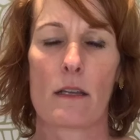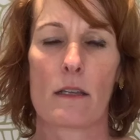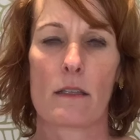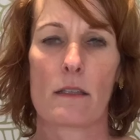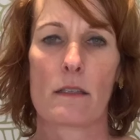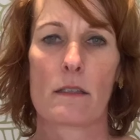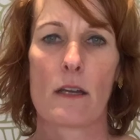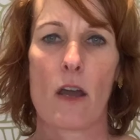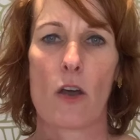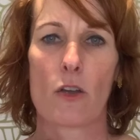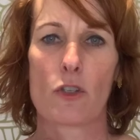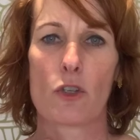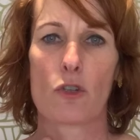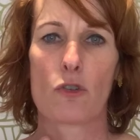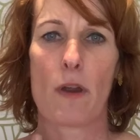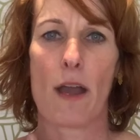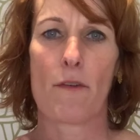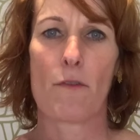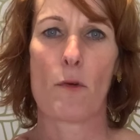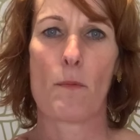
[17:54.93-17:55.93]
start to
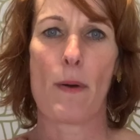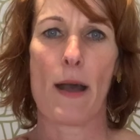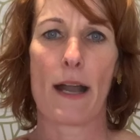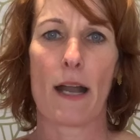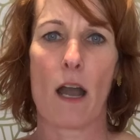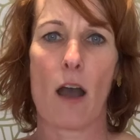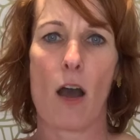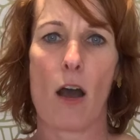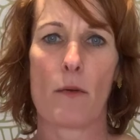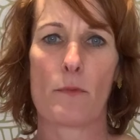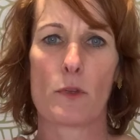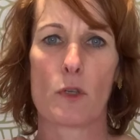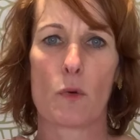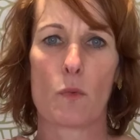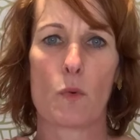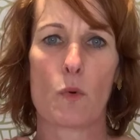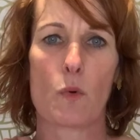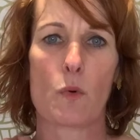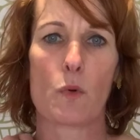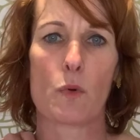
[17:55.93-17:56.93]
travel back up
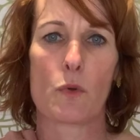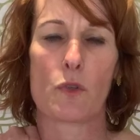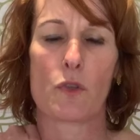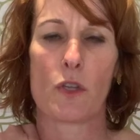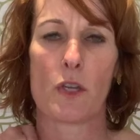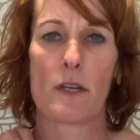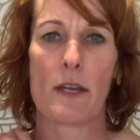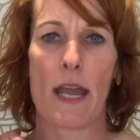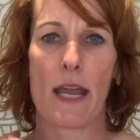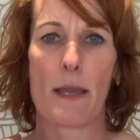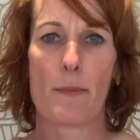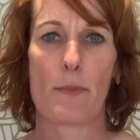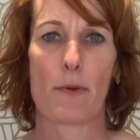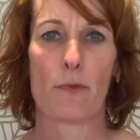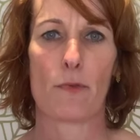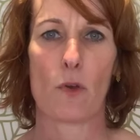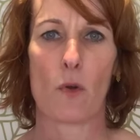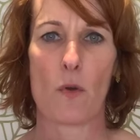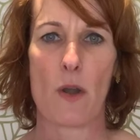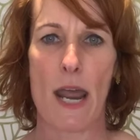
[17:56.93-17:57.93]
towards the nape
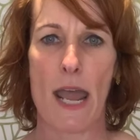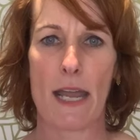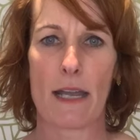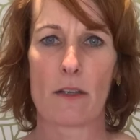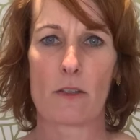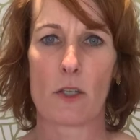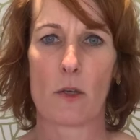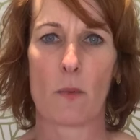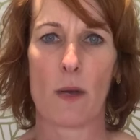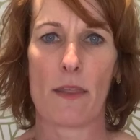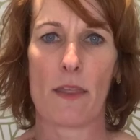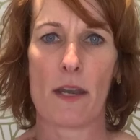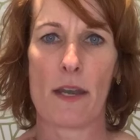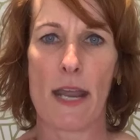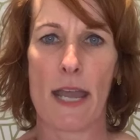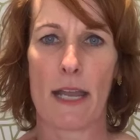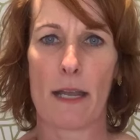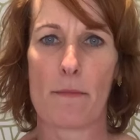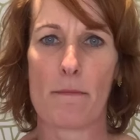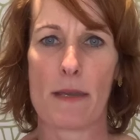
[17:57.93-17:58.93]
of your neck, so where the
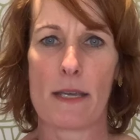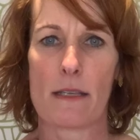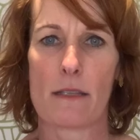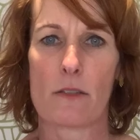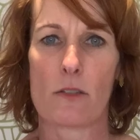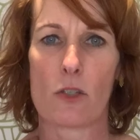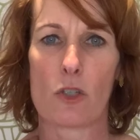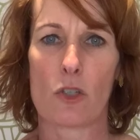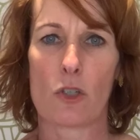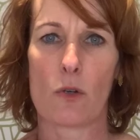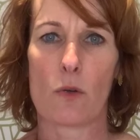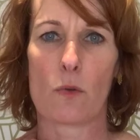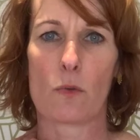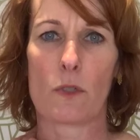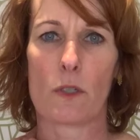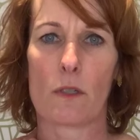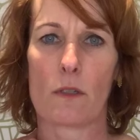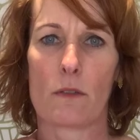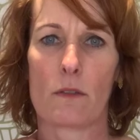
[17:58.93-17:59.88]
neck meets the shoulder.